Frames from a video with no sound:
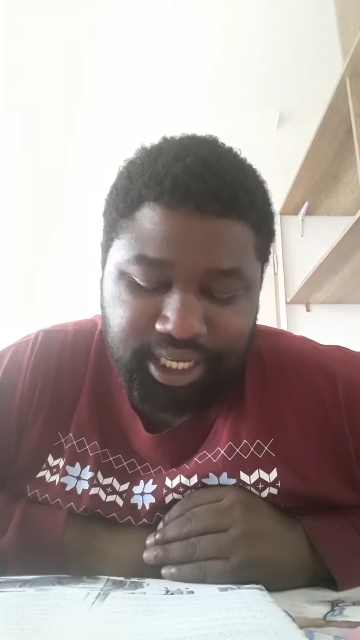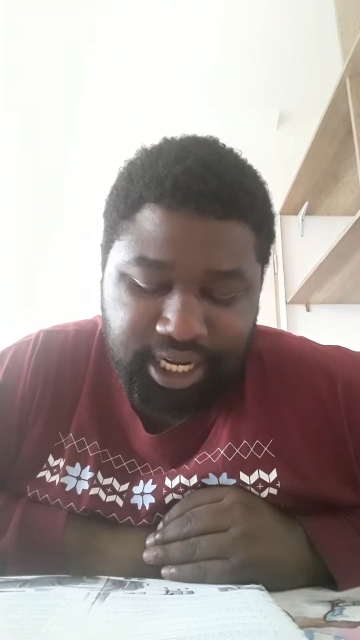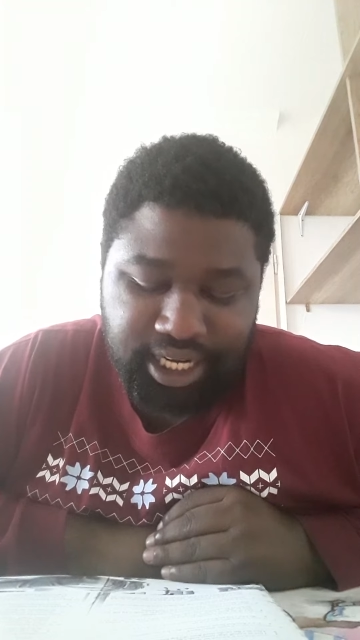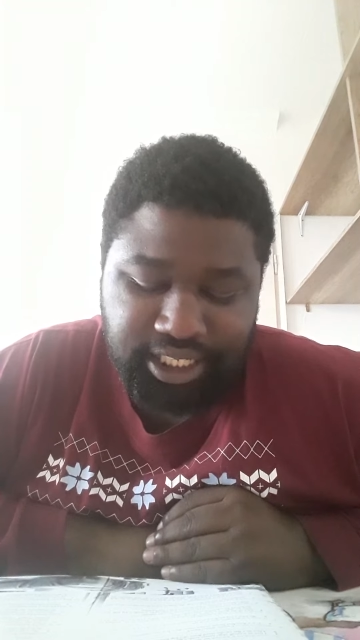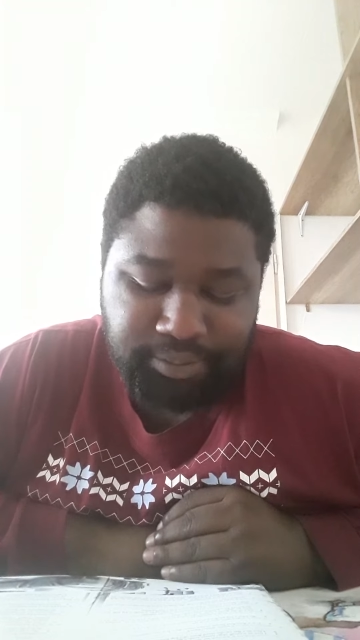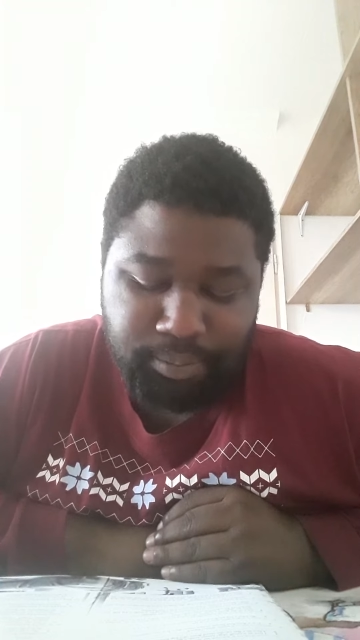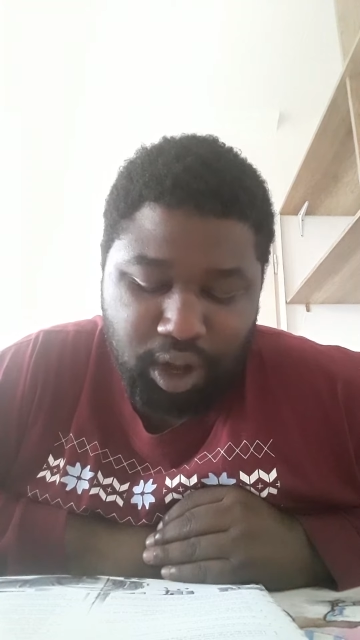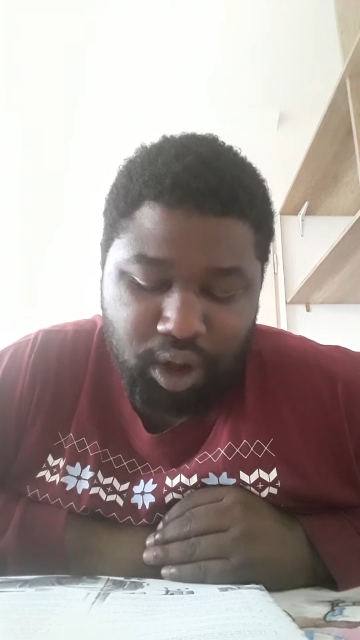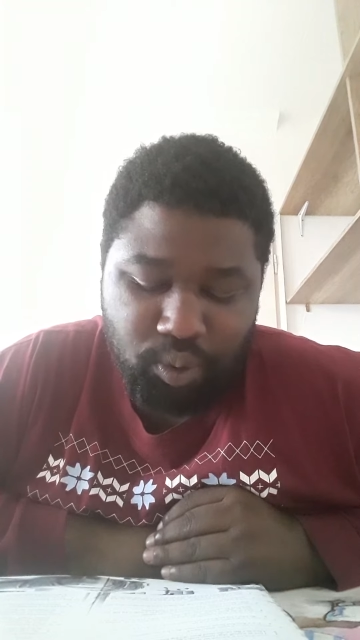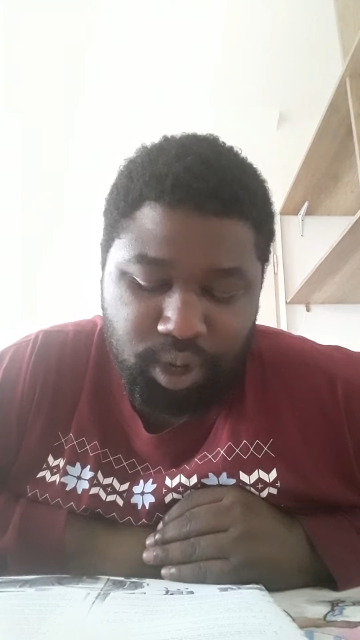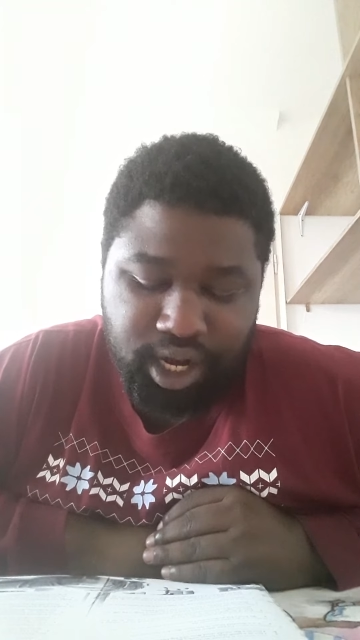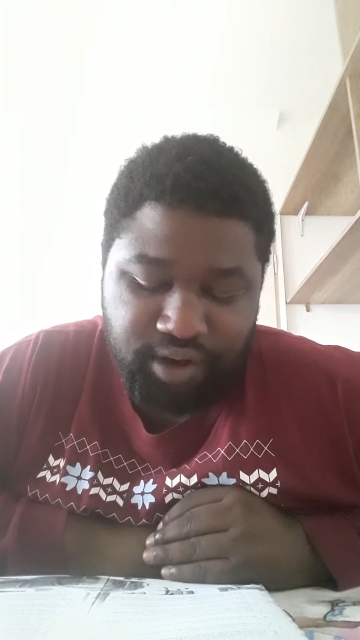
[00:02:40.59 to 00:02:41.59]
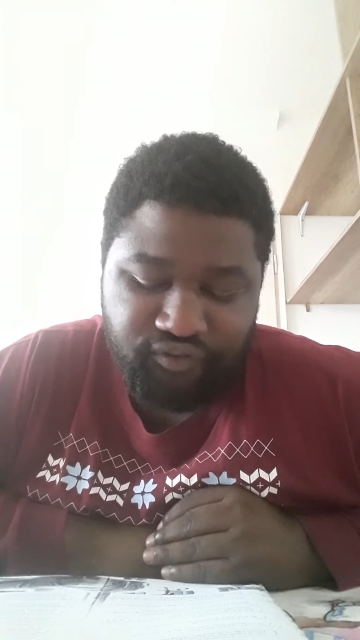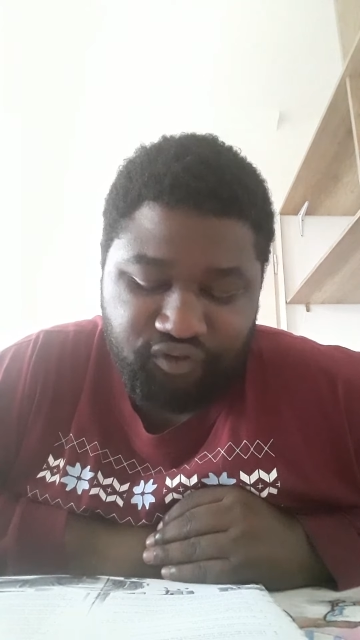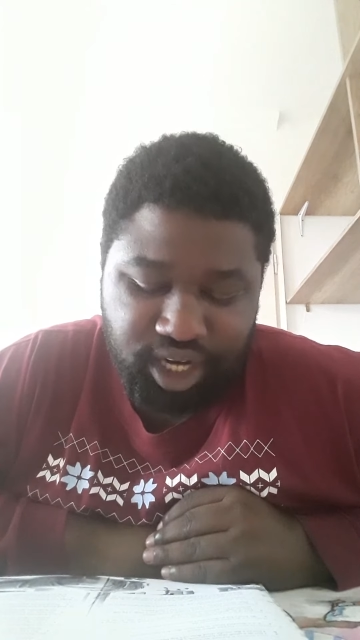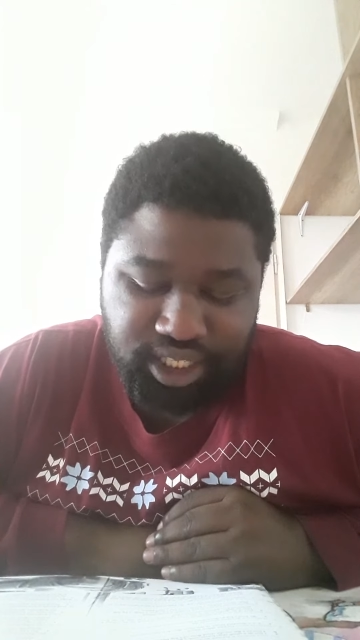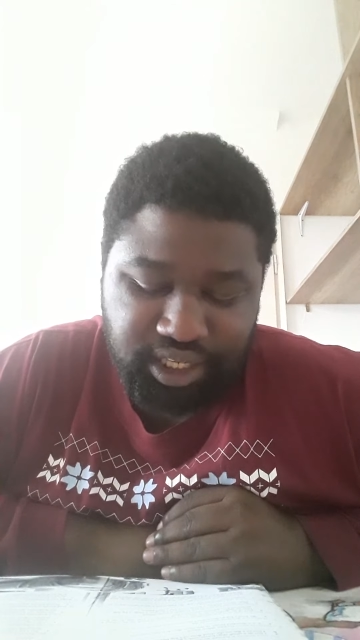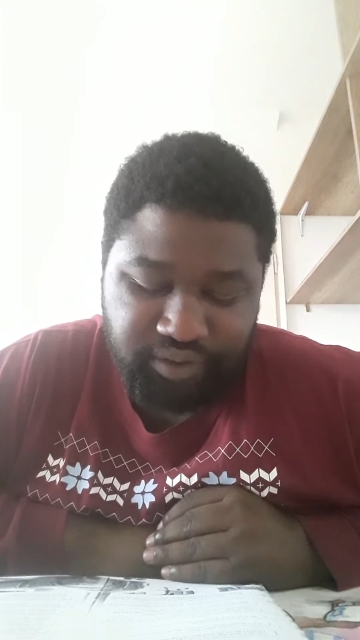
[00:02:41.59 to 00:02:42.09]
and a small one in
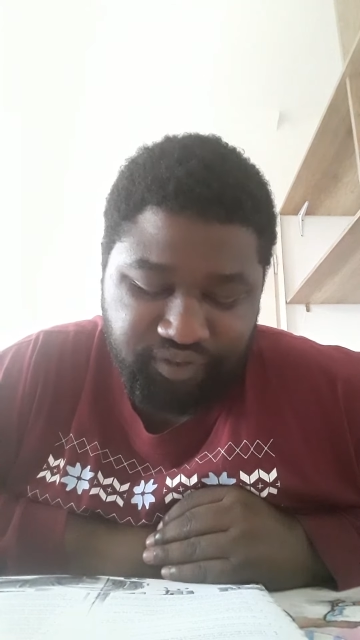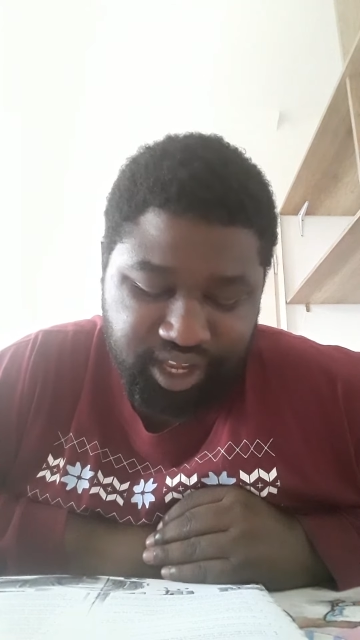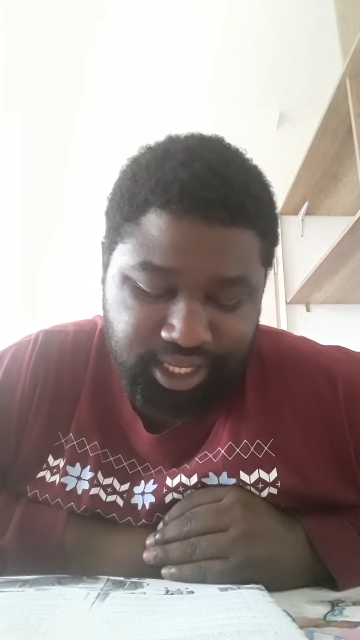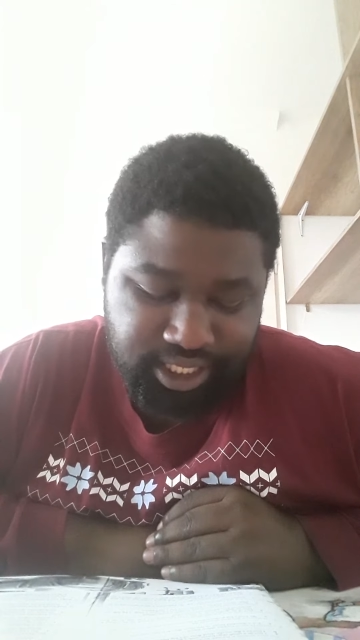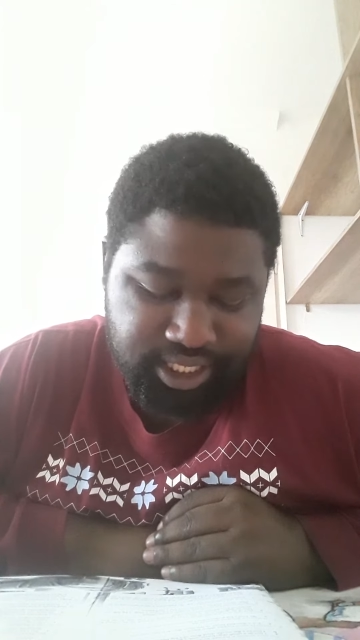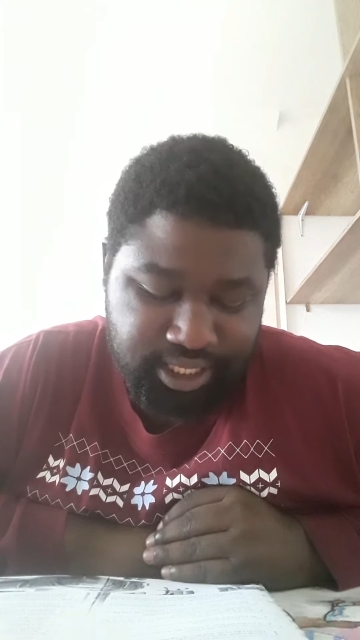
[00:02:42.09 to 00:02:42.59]
front of it.